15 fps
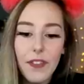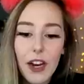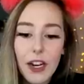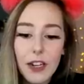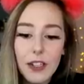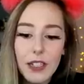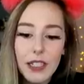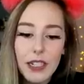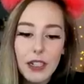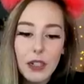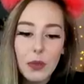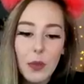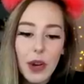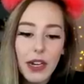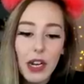fairy you see
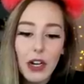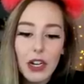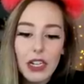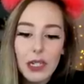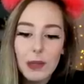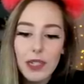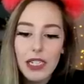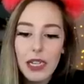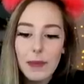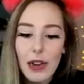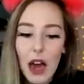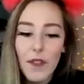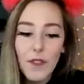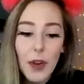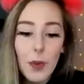is wearing a Christmas-themed
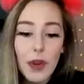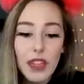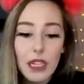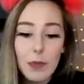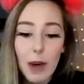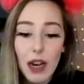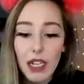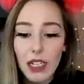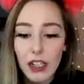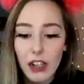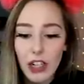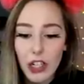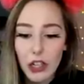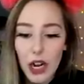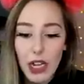outfit with a sparkly
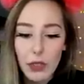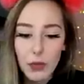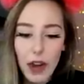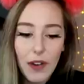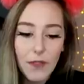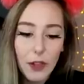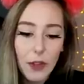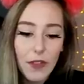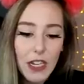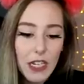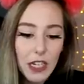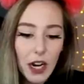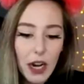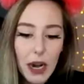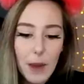green dress, red floofy
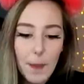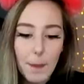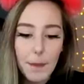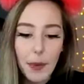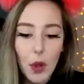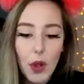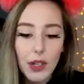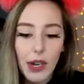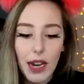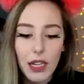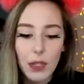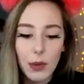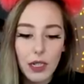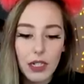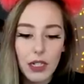skirt, and bold
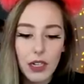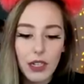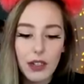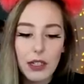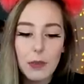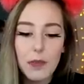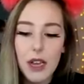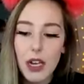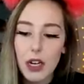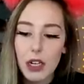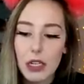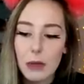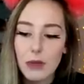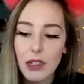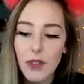ice wings. Could this be a
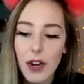Christmas